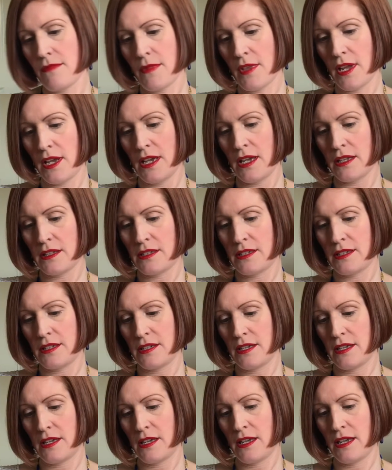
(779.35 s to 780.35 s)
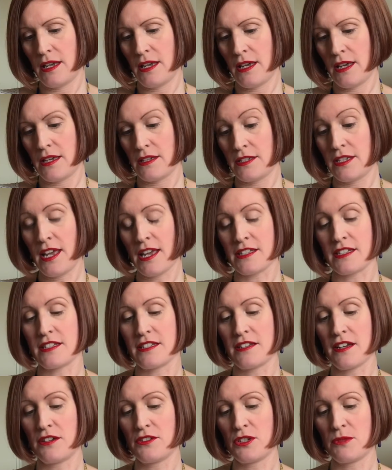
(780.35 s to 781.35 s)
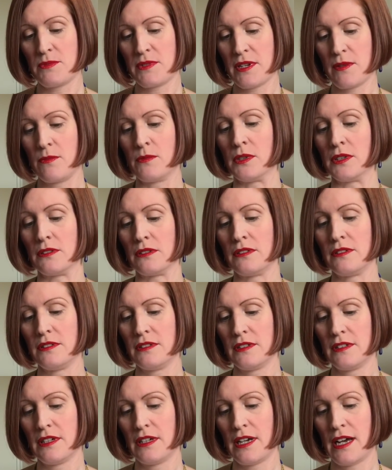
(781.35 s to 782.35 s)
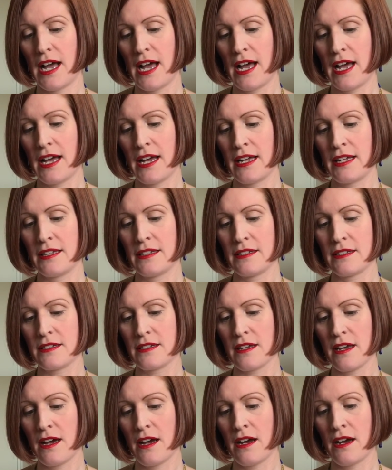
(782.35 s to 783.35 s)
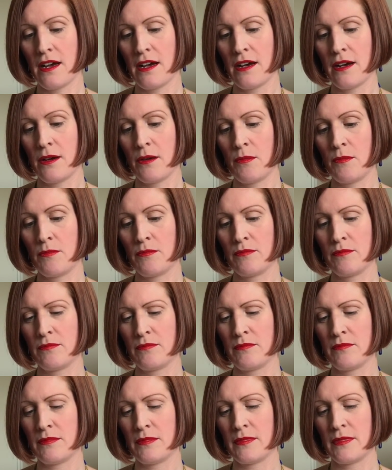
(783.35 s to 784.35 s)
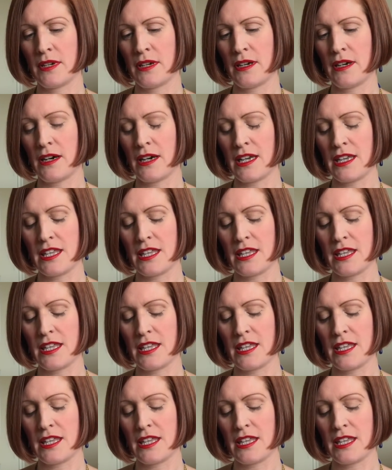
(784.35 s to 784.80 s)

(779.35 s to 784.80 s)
It is, yes, it's 100% wool. And I